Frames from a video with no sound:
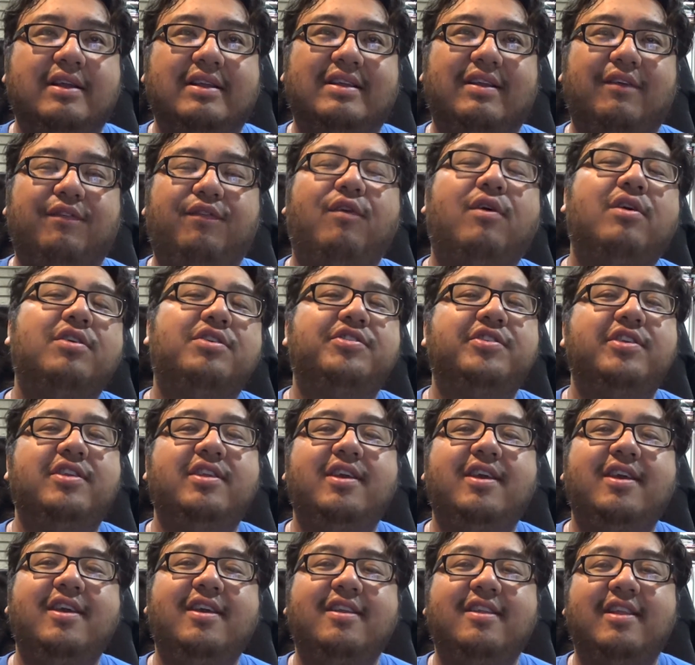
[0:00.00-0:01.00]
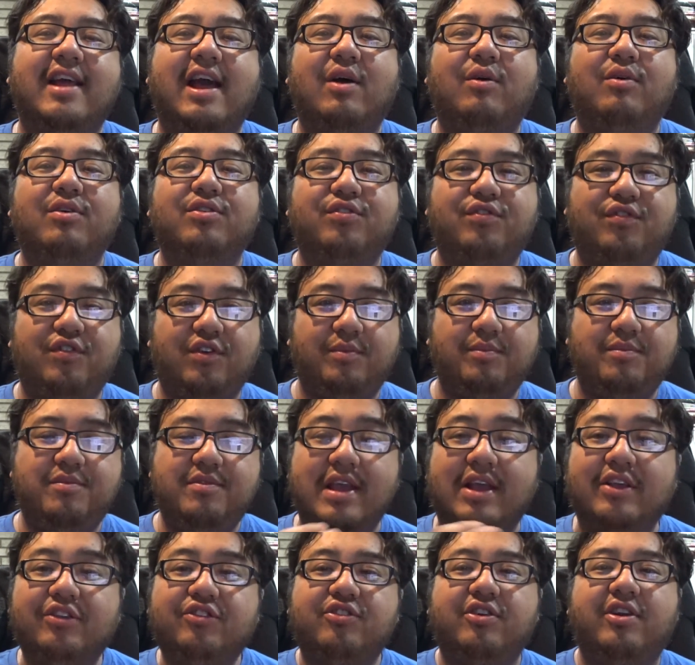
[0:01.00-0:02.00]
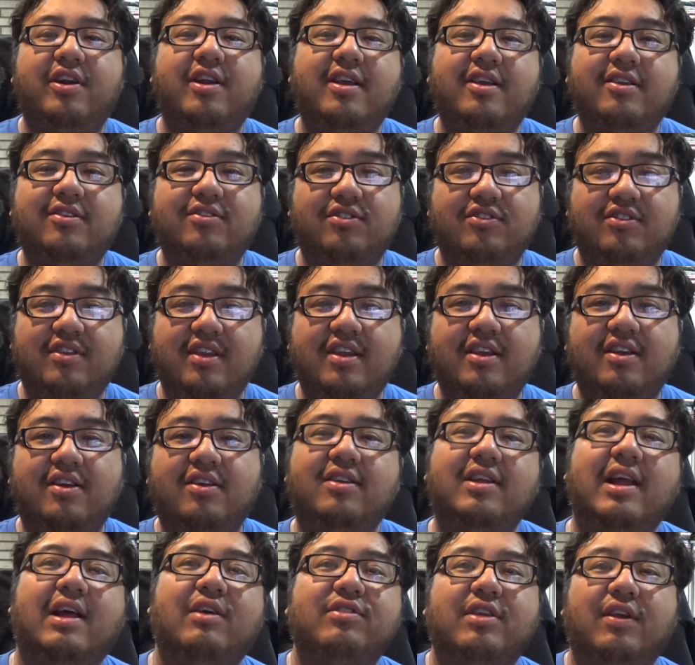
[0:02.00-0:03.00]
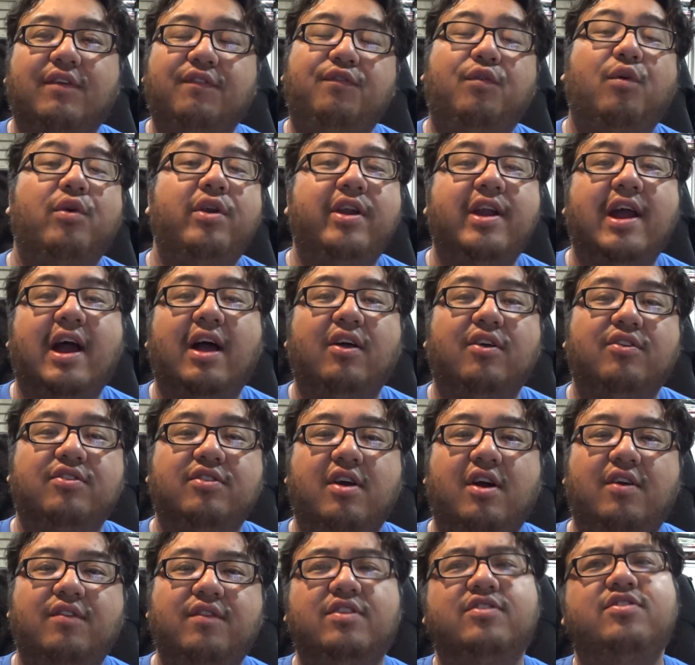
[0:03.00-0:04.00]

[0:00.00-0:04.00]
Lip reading: Fortunately, that was from yesterday's deal. That was like $40 off.